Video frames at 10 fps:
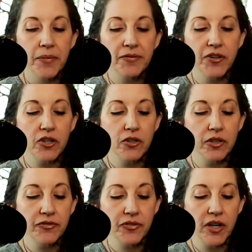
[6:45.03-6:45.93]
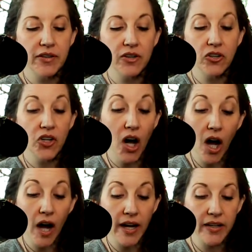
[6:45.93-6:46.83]
if you're if and they're
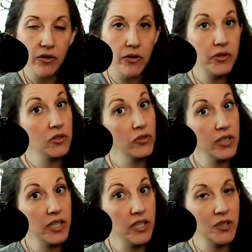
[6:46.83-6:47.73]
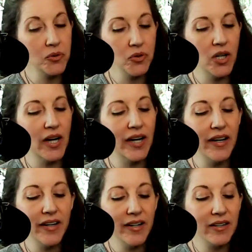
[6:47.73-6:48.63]
not or they're looking at you
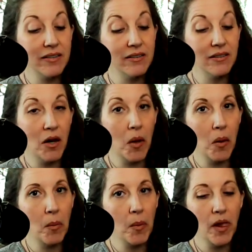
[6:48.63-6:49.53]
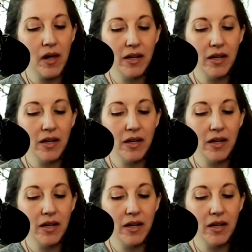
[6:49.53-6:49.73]
like um